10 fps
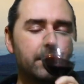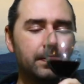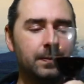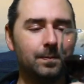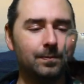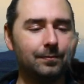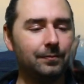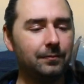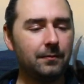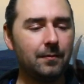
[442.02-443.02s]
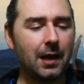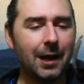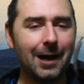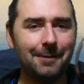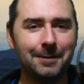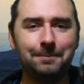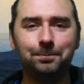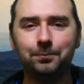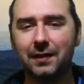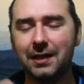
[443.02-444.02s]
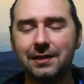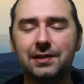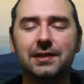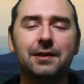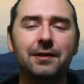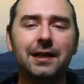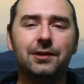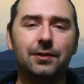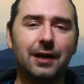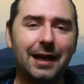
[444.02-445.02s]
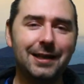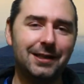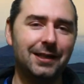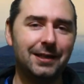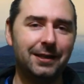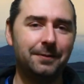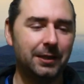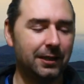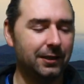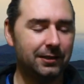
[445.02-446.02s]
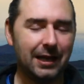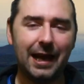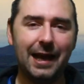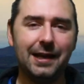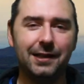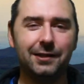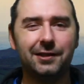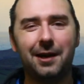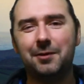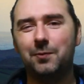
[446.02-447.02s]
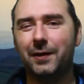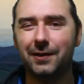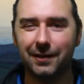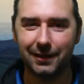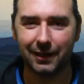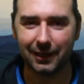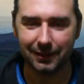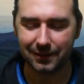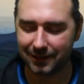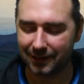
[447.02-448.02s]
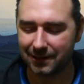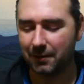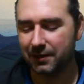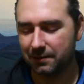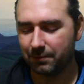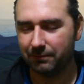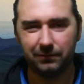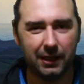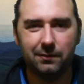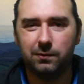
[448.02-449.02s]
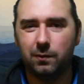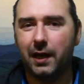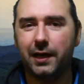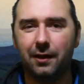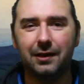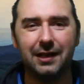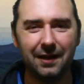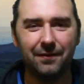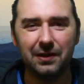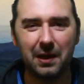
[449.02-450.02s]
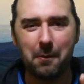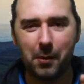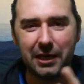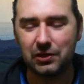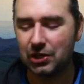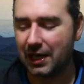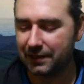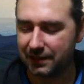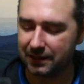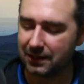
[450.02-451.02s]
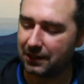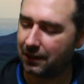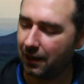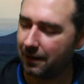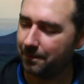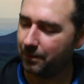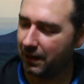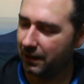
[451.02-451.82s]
I mean, considering it took a year to age, I mean, we could have done it at 6 months, but hey, why not give it the best chance it's got?